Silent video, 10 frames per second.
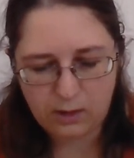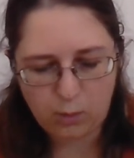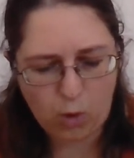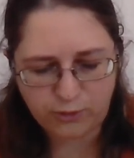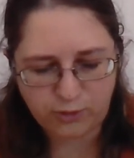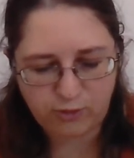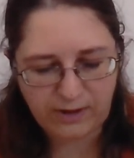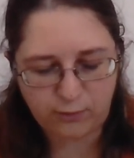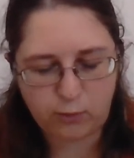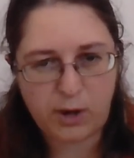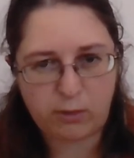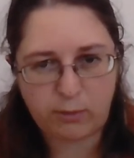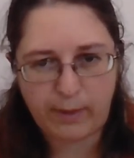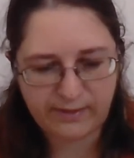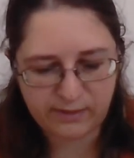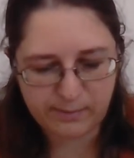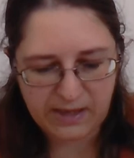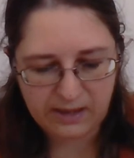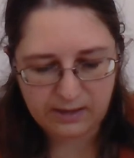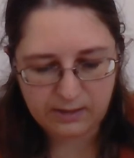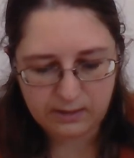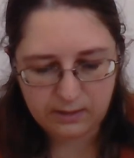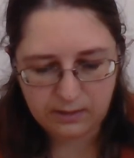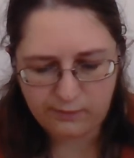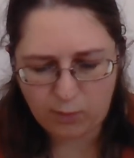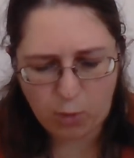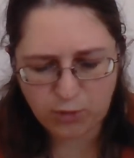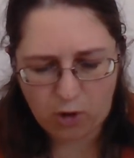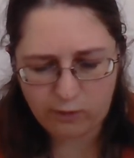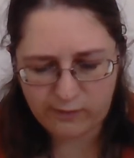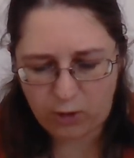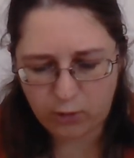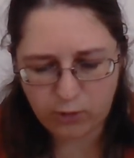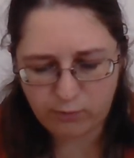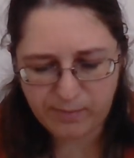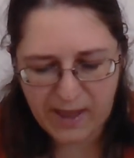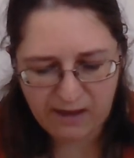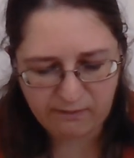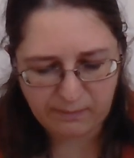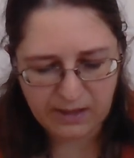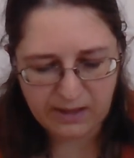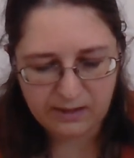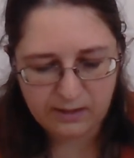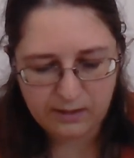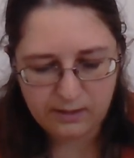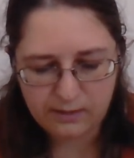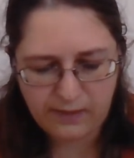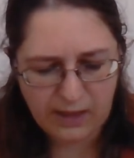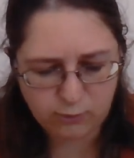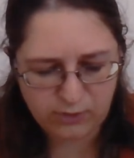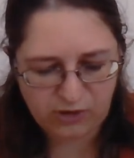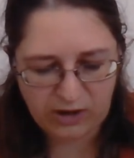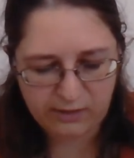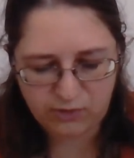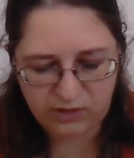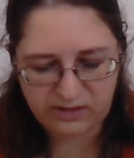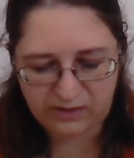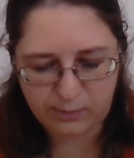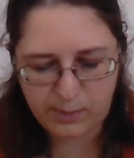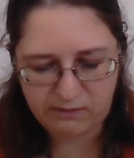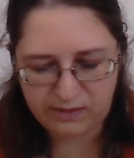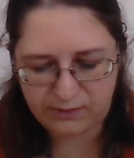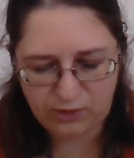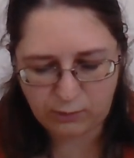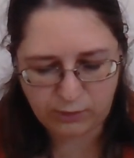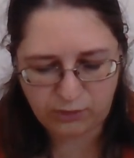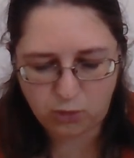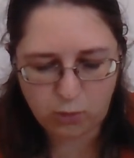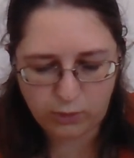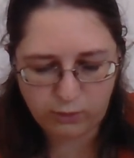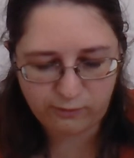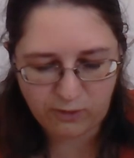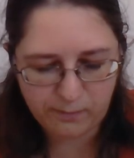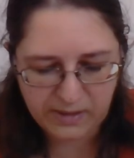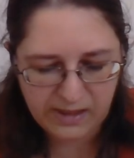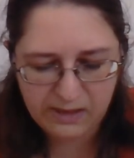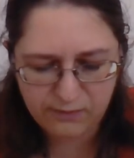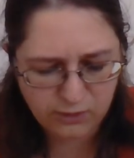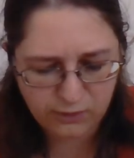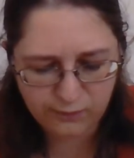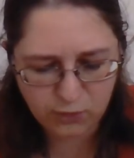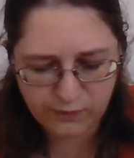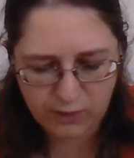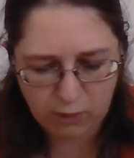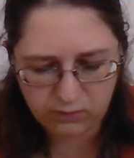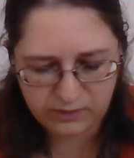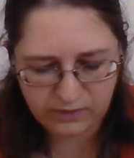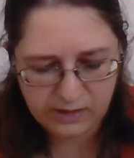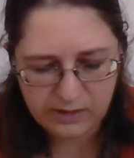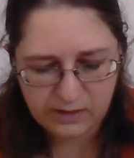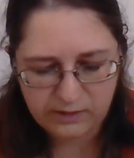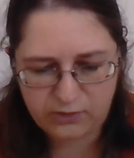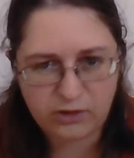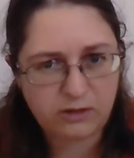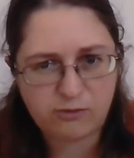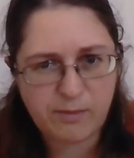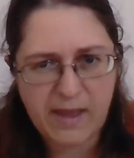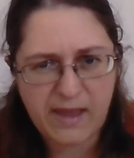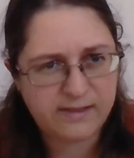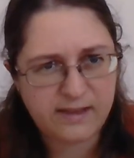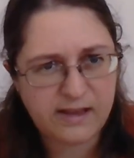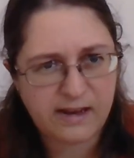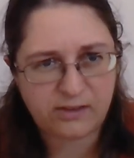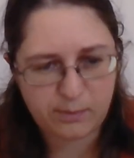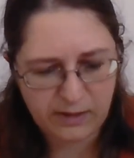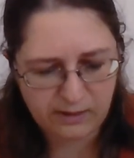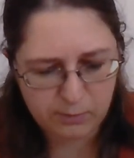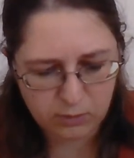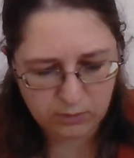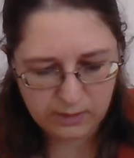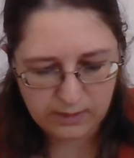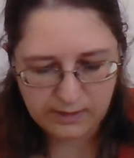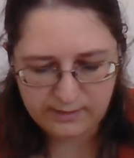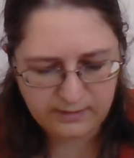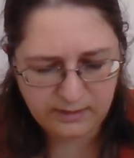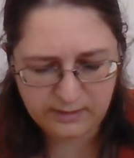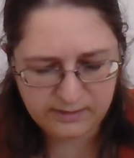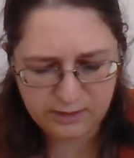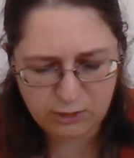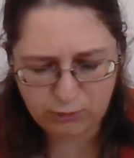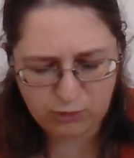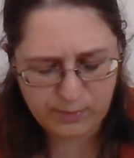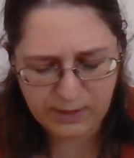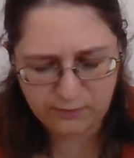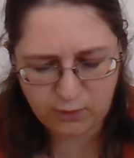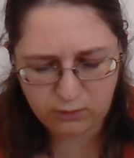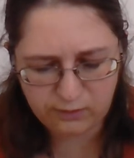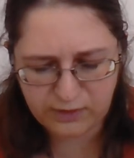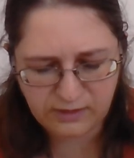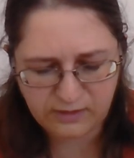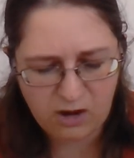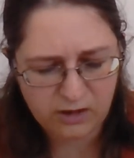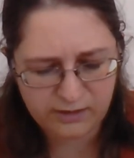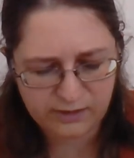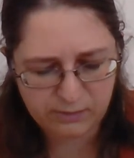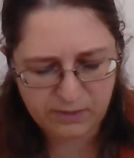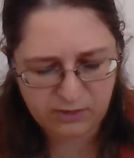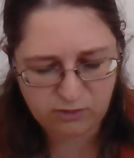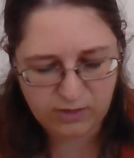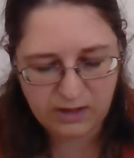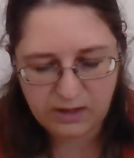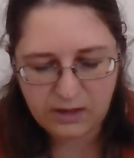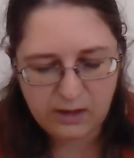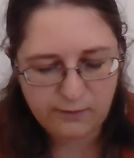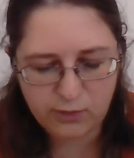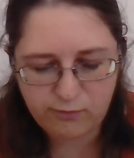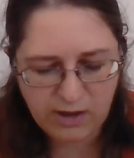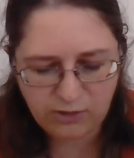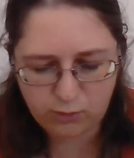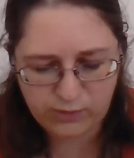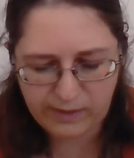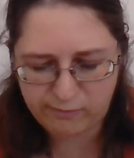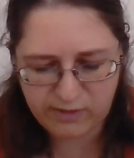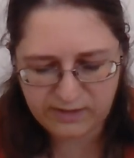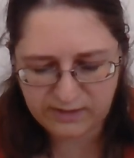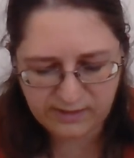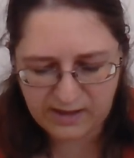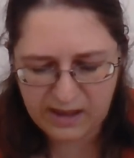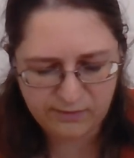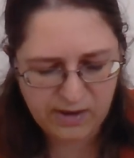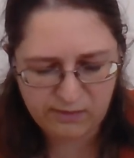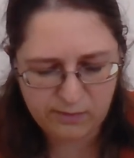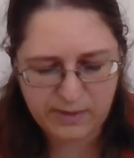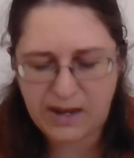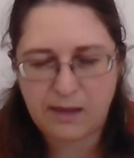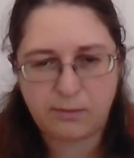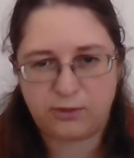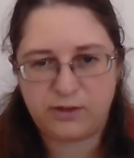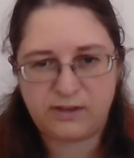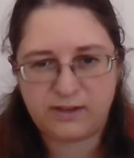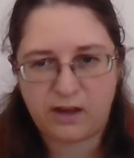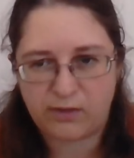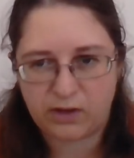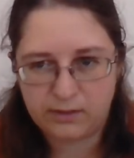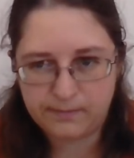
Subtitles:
What dreadful blow awaits me? For what horror are you preparing me? That which I have just experienced, and which tore from me, even at the foot of the altar, still remains inexplicable, still continues to be involved in darkness and mystery, for the wretch who separated us I have never been able to discover."